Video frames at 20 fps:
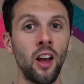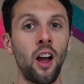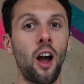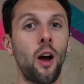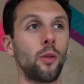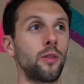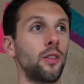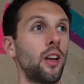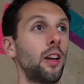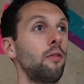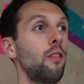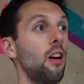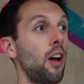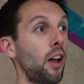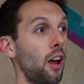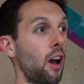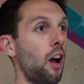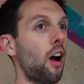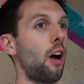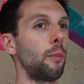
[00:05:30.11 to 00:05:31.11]
I was like, right,
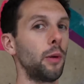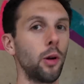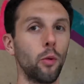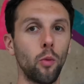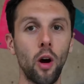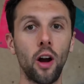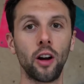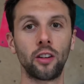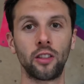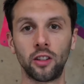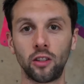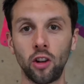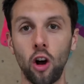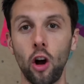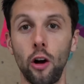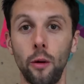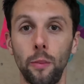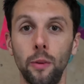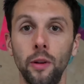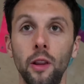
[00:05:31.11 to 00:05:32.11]
I'm going to work the
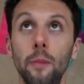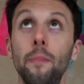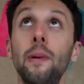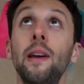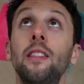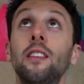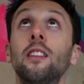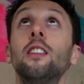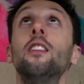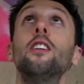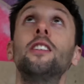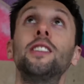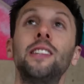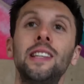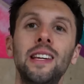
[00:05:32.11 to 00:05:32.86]
top and the bit that looks